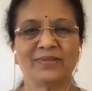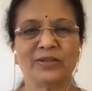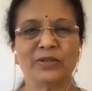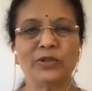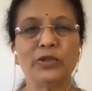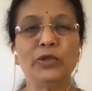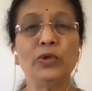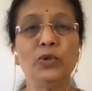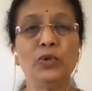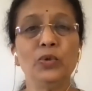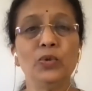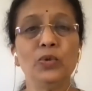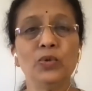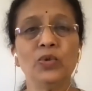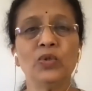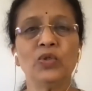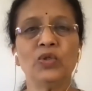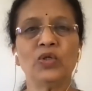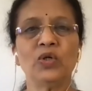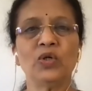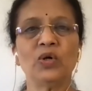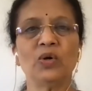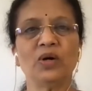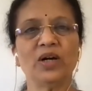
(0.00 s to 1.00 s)
You
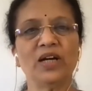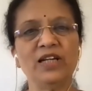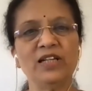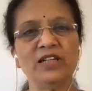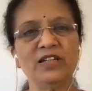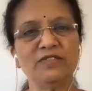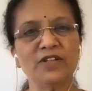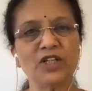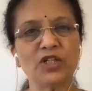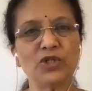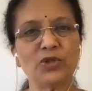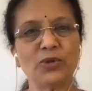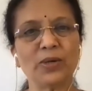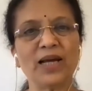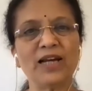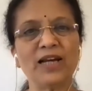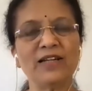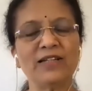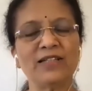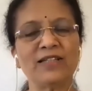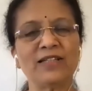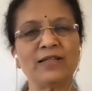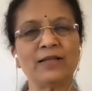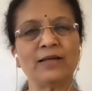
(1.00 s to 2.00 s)
lose your
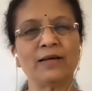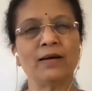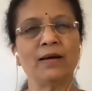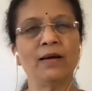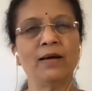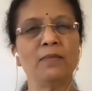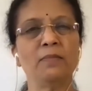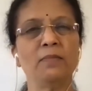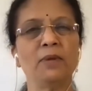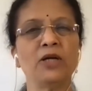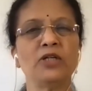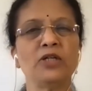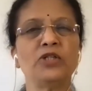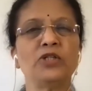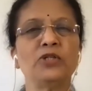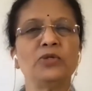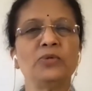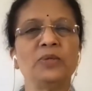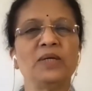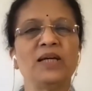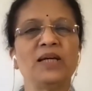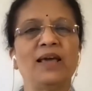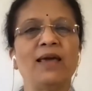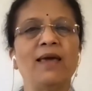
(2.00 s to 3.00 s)
individuality, but
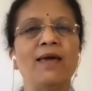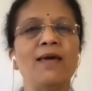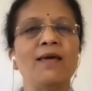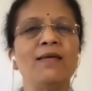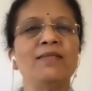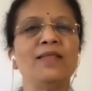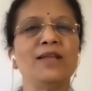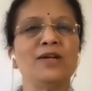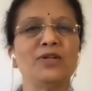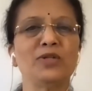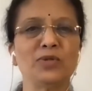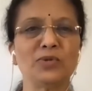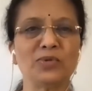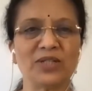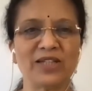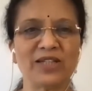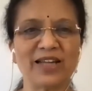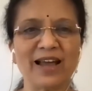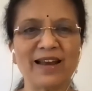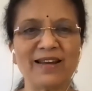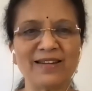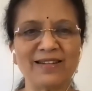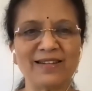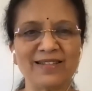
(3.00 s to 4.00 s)
you gain the
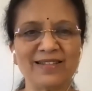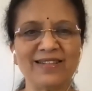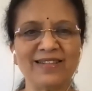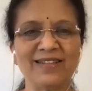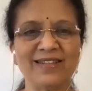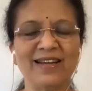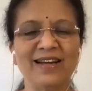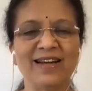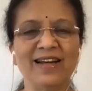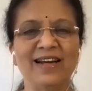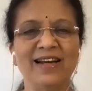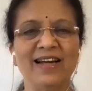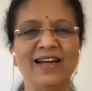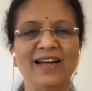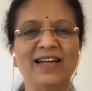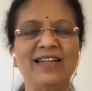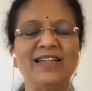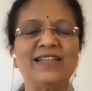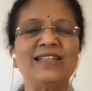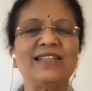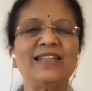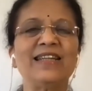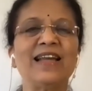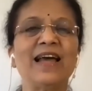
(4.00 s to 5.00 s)
totality. It
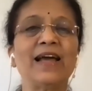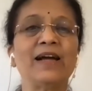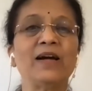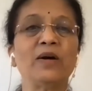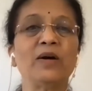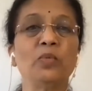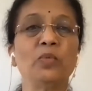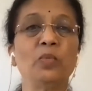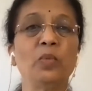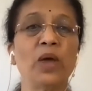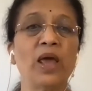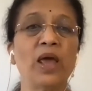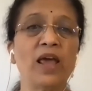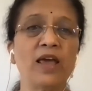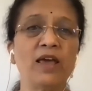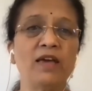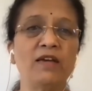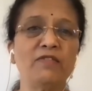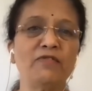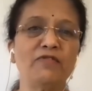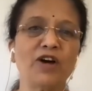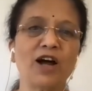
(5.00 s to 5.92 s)
is like a wave,